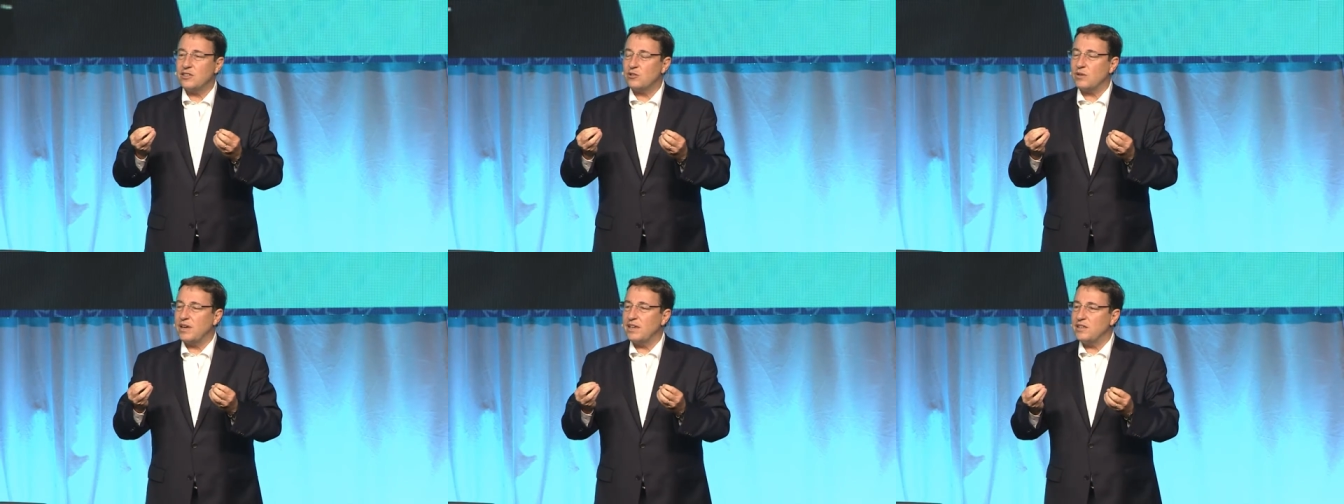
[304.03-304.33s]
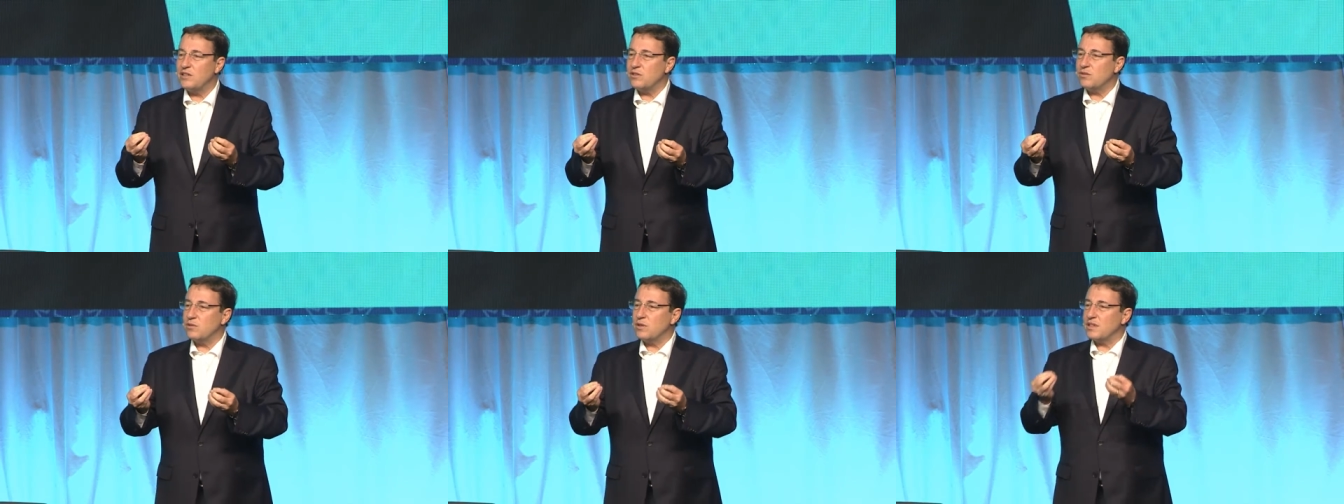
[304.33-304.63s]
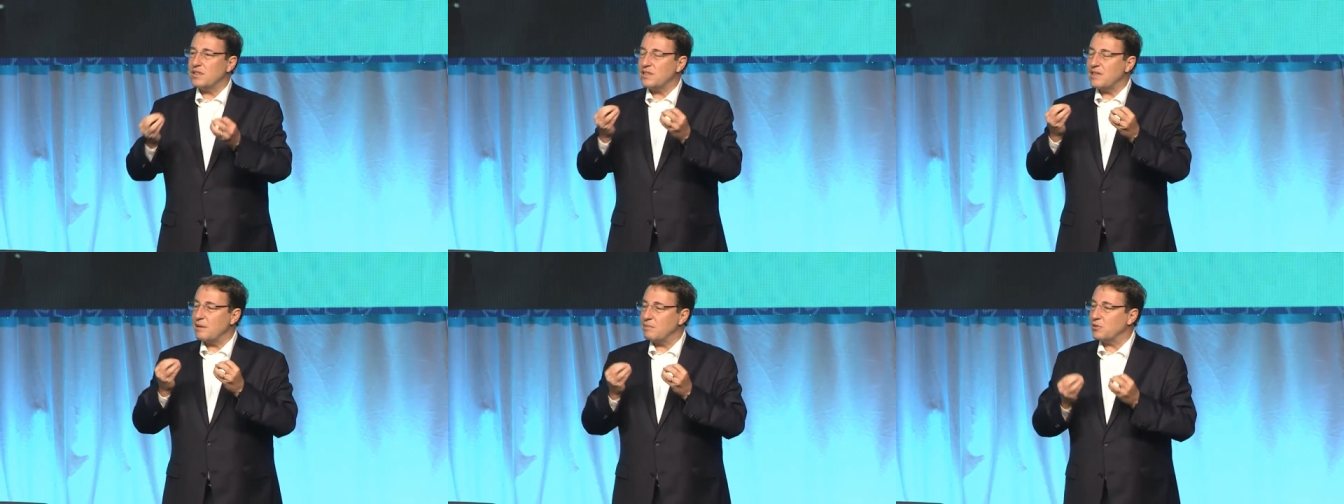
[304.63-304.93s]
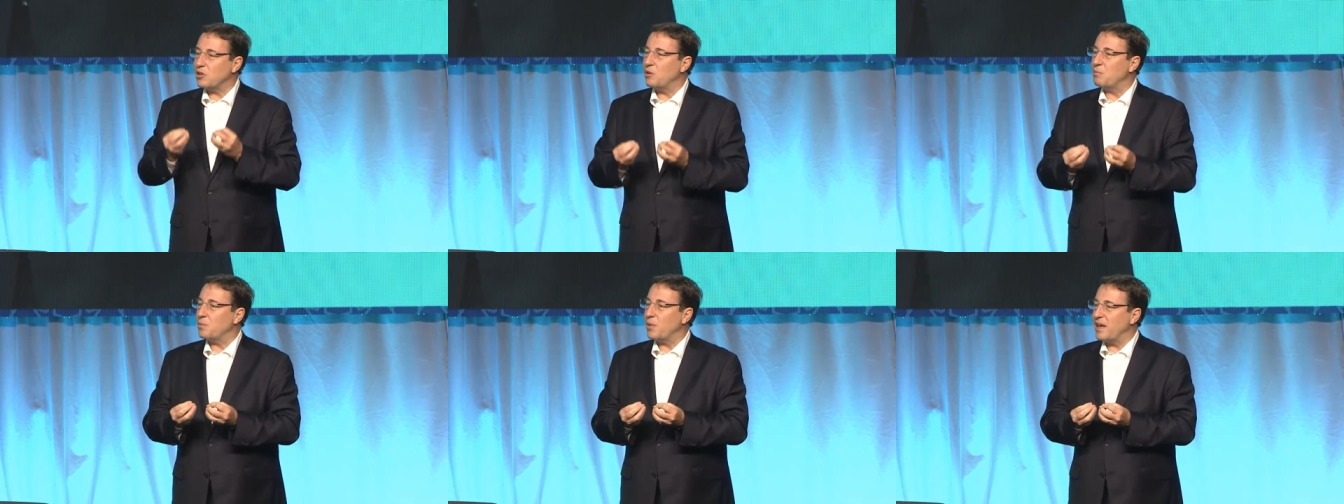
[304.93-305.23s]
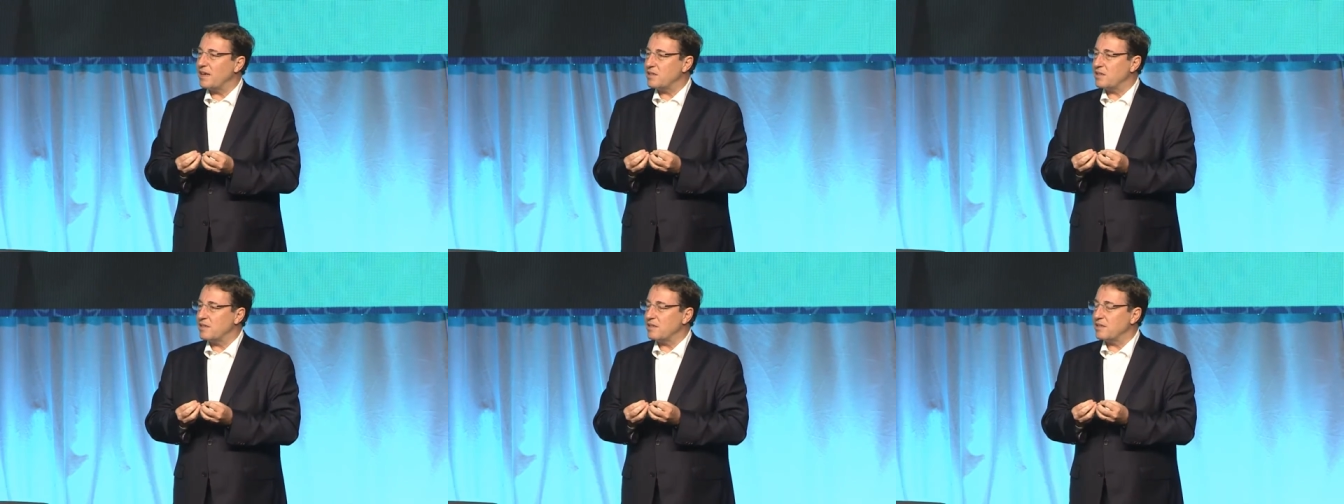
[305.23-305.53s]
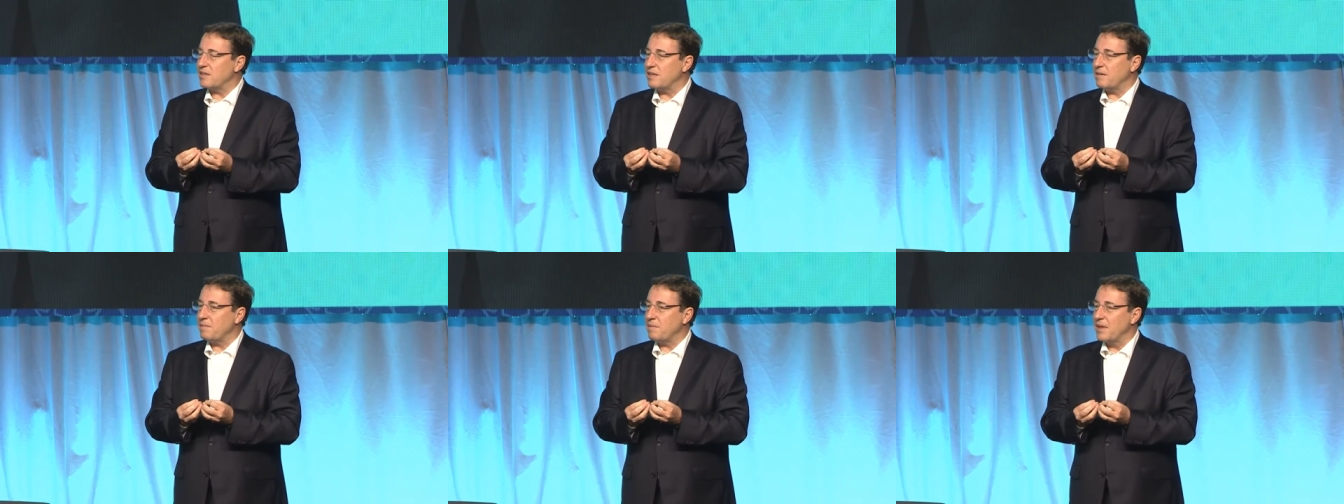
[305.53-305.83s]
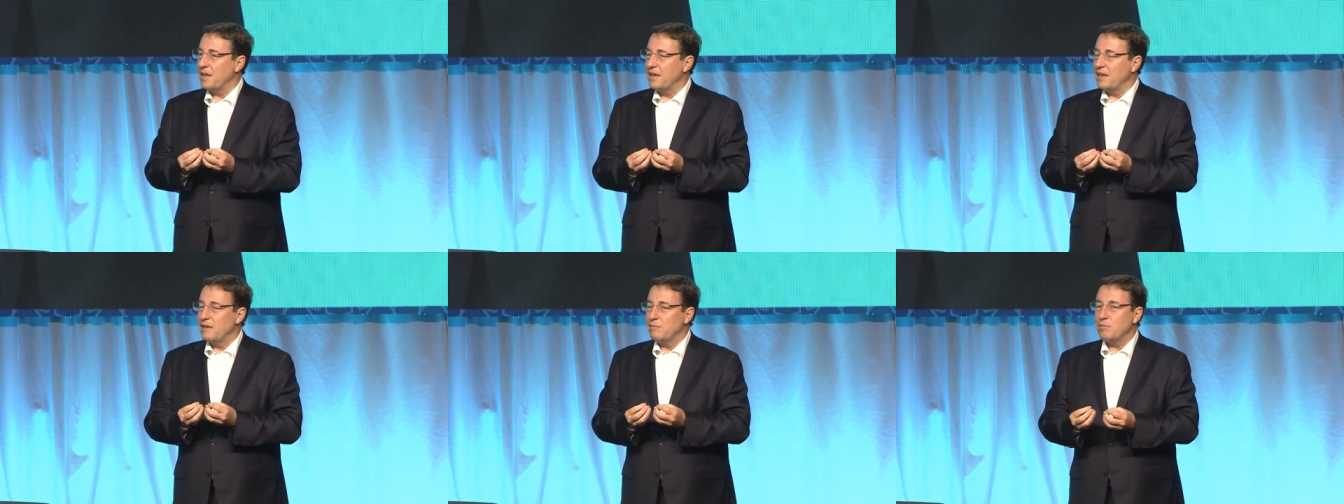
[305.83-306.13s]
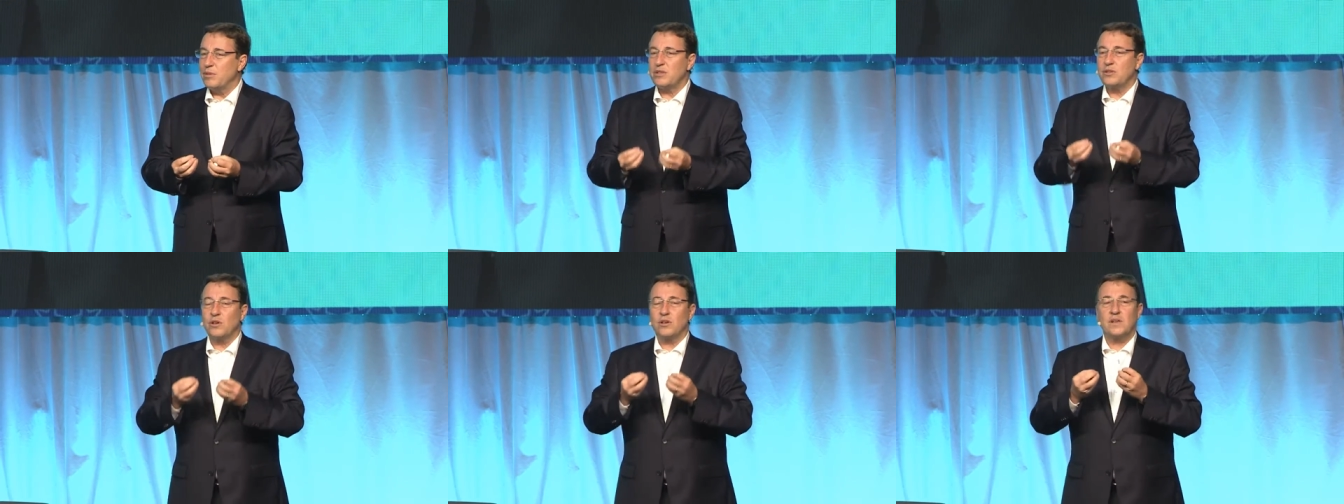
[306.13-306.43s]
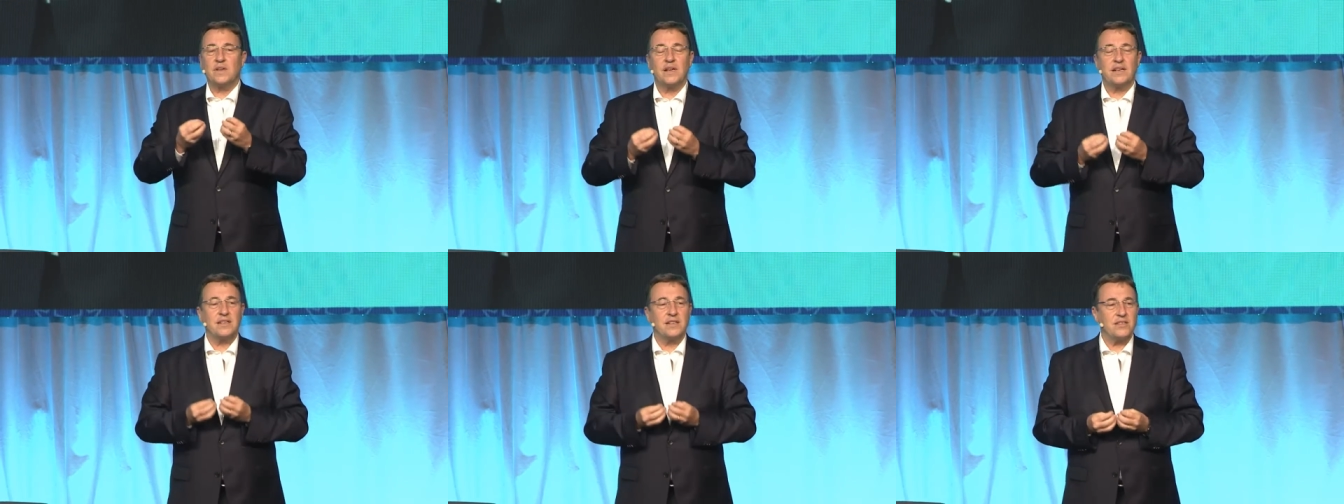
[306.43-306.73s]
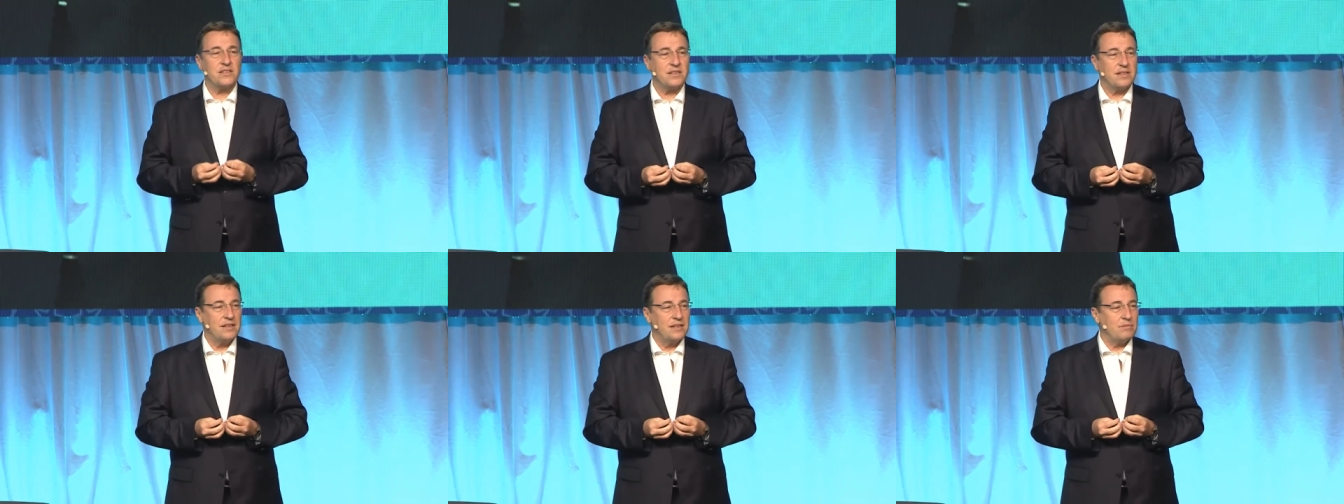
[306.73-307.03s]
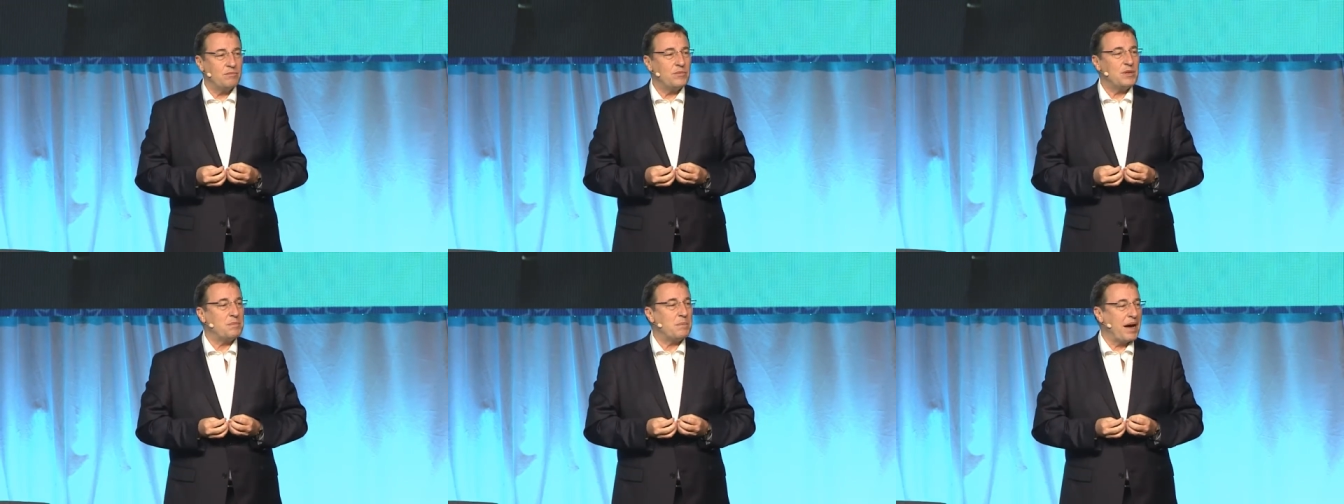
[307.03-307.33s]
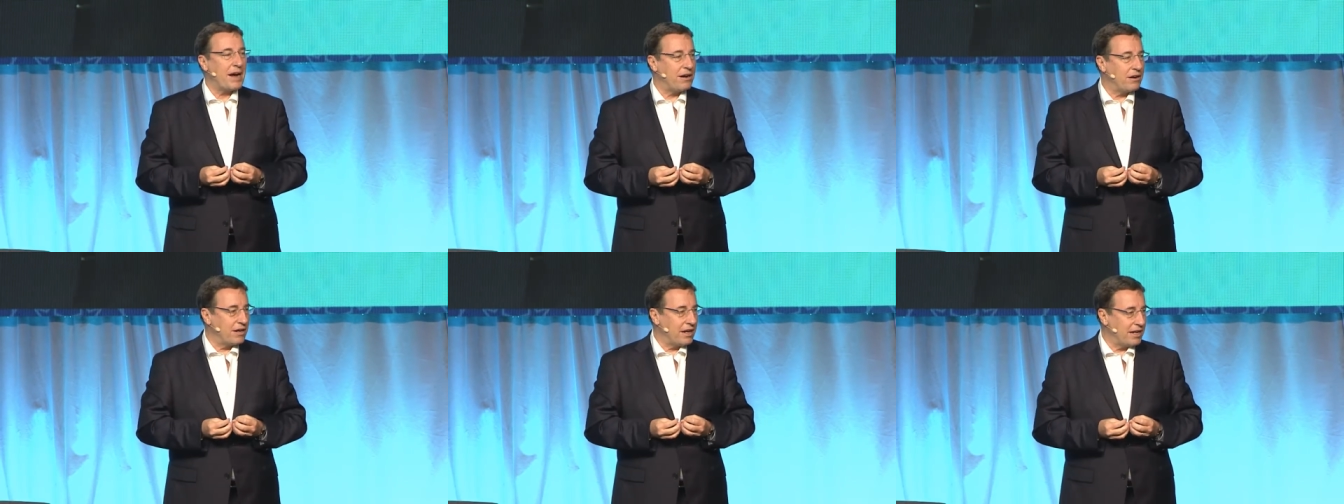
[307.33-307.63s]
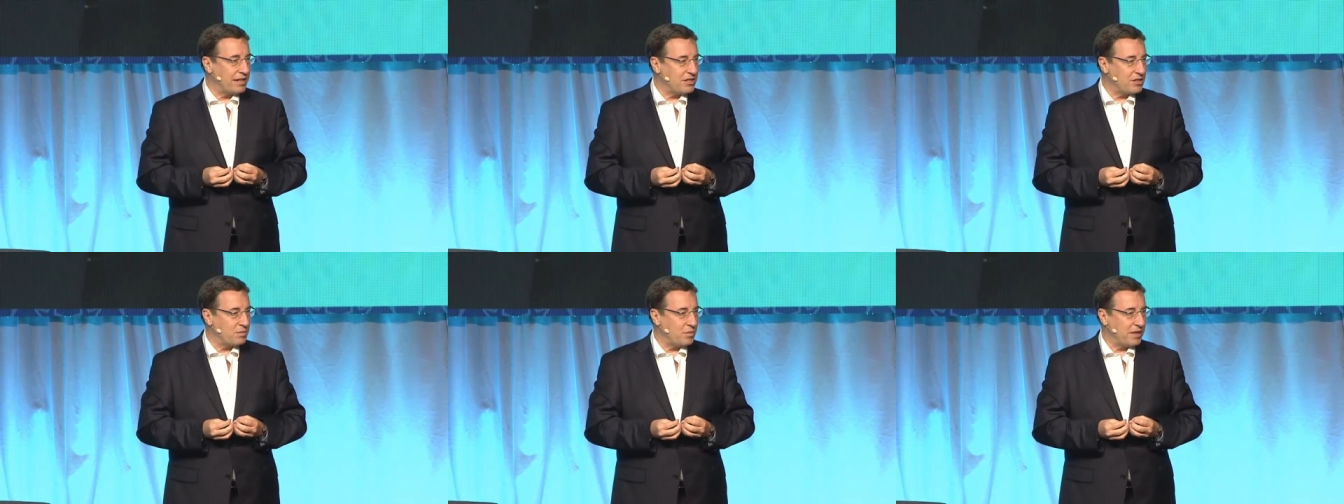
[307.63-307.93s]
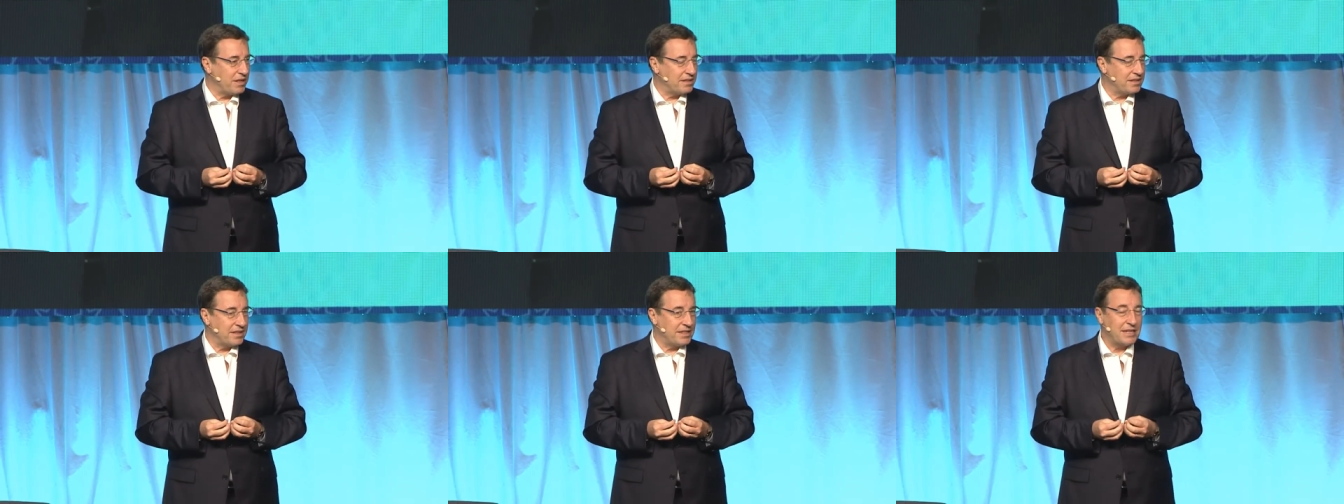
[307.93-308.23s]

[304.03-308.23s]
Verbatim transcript: tries to accept complexity, but not let us be paralyzed by it.